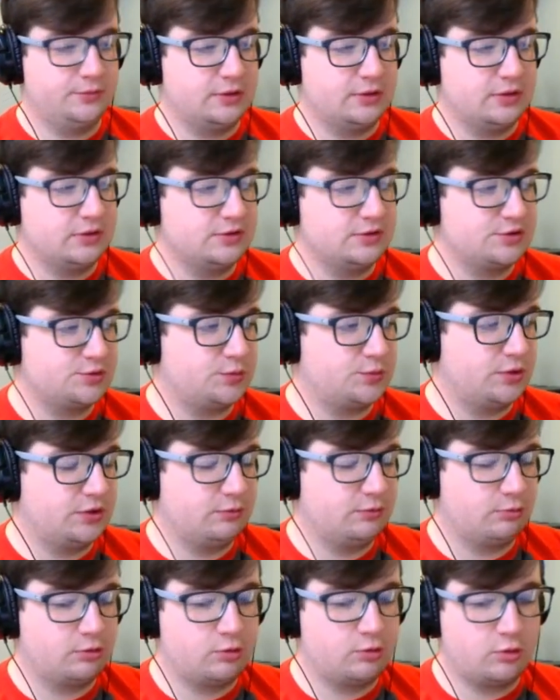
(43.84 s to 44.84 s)
Just wanted to
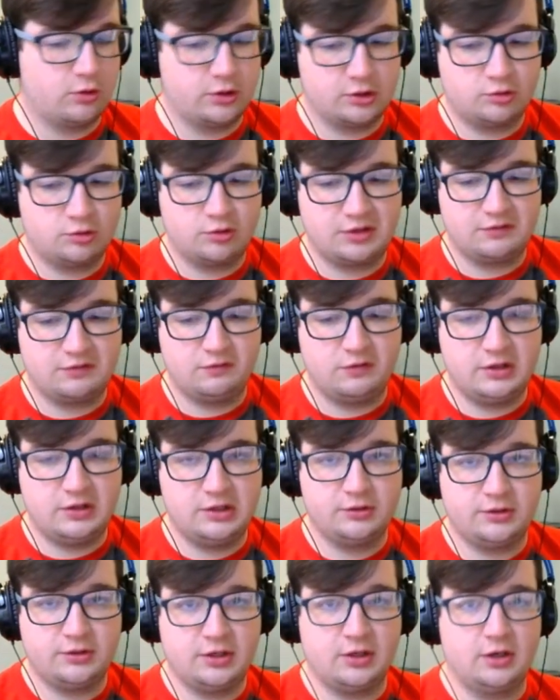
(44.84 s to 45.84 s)
record a quick
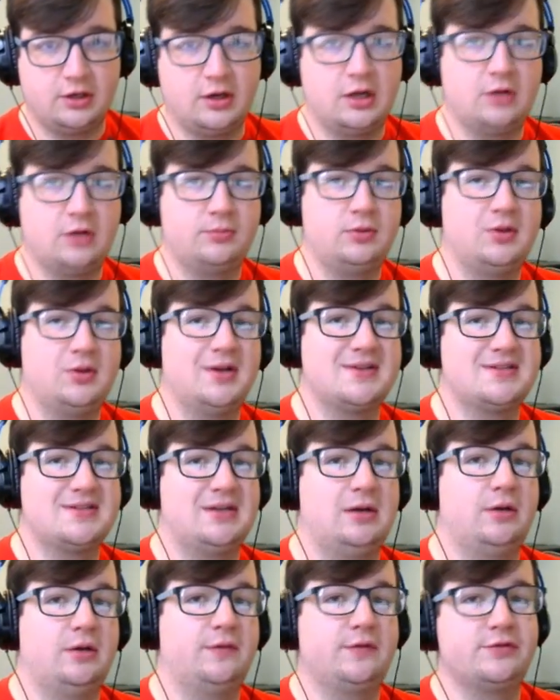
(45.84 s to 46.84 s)
video here to help you guys
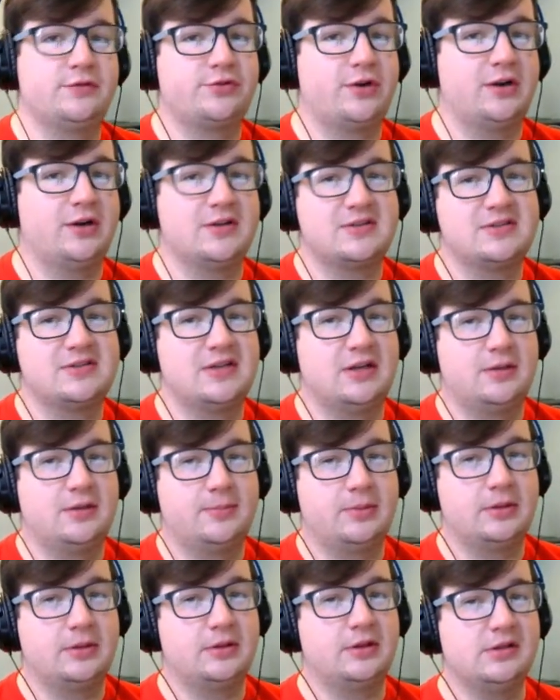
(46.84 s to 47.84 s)
out if you're trying to set up